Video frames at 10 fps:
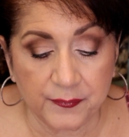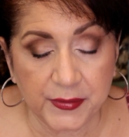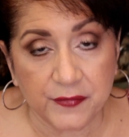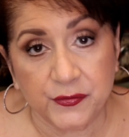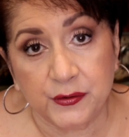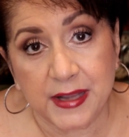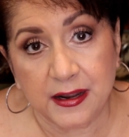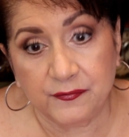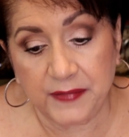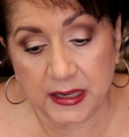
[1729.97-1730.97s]
If they're not
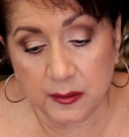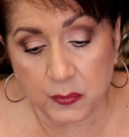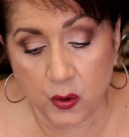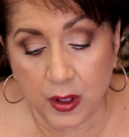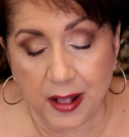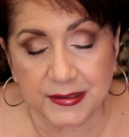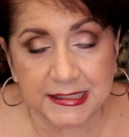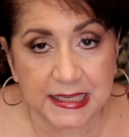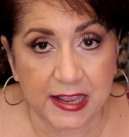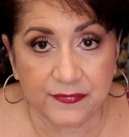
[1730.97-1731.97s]
available, I'll
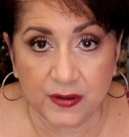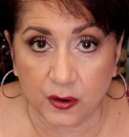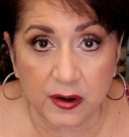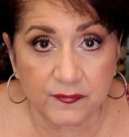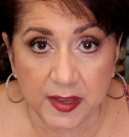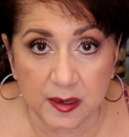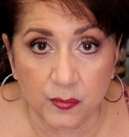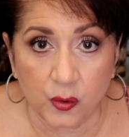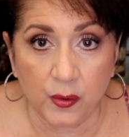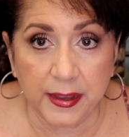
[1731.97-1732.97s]
see if they are
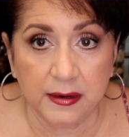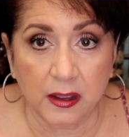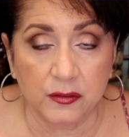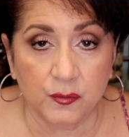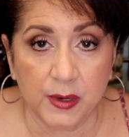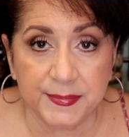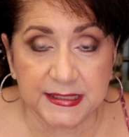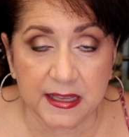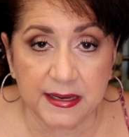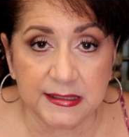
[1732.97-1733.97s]
available in other
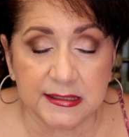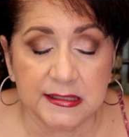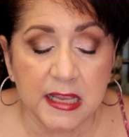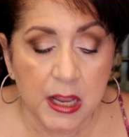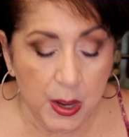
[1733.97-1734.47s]
websites.